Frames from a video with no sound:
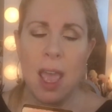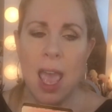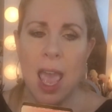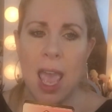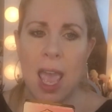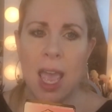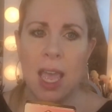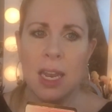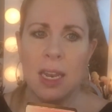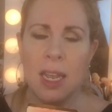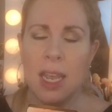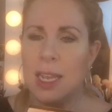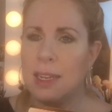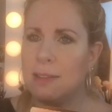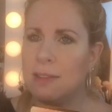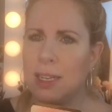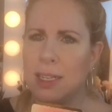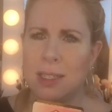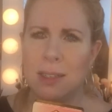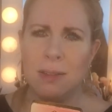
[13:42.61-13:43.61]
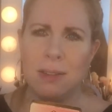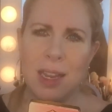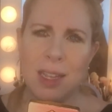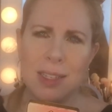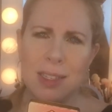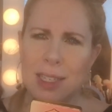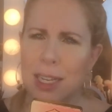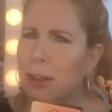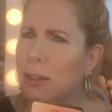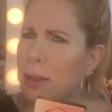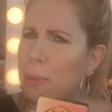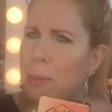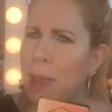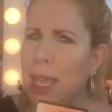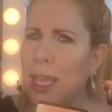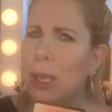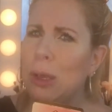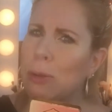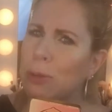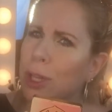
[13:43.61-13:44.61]
And it doesn't necessarily
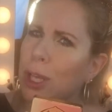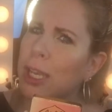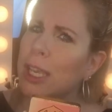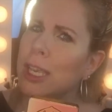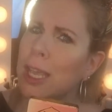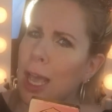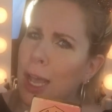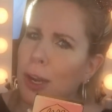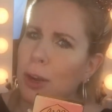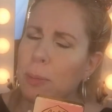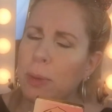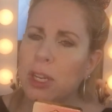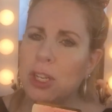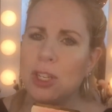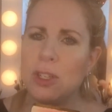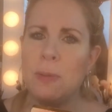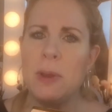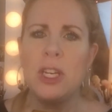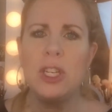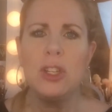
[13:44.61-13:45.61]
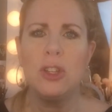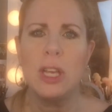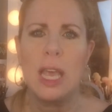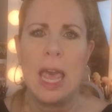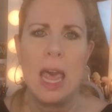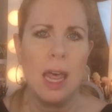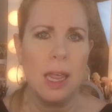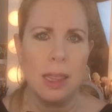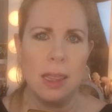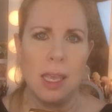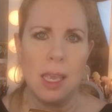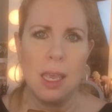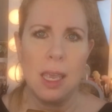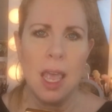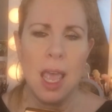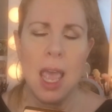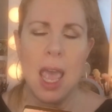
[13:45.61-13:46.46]
make you look younger, but it just makes you look healthy.